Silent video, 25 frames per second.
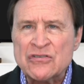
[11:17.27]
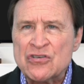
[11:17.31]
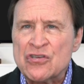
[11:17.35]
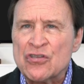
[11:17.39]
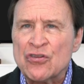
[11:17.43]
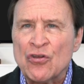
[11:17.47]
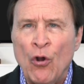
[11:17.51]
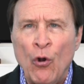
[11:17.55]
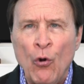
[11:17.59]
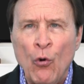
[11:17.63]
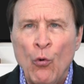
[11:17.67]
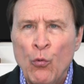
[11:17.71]
to
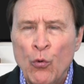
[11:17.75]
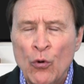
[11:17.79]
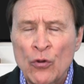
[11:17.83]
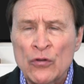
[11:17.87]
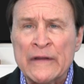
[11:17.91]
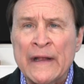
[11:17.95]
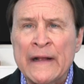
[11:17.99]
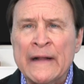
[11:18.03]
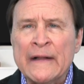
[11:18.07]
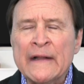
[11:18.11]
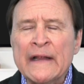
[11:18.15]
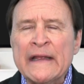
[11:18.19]
the whole
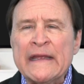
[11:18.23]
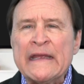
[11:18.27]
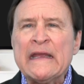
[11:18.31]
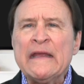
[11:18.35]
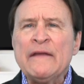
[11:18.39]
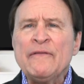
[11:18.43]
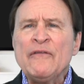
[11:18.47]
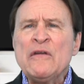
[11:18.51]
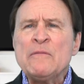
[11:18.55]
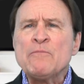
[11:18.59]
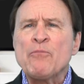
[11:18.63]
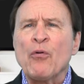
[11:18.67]
world.
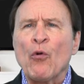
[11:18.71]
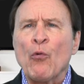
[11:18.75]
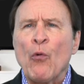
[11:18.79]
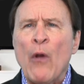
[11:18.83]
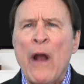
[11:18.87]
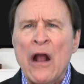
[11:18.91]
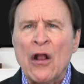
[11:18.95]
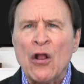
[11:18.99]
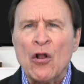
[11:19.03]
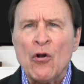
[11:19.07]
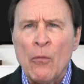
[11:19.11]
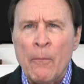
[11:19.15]
Even
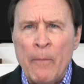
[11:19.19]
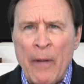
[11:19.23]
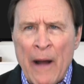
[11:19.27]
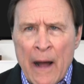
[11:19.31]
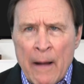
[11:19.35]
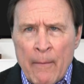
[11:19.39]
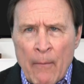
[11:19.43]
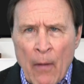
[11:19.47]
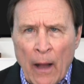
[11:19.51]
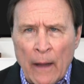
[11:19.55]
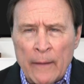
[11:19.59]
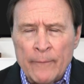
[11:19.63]
Barack
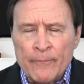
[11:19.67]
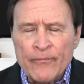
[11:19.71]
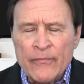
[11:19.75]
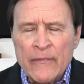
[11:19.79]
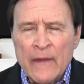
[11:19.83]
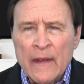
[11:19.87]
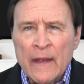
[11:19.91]
Obama.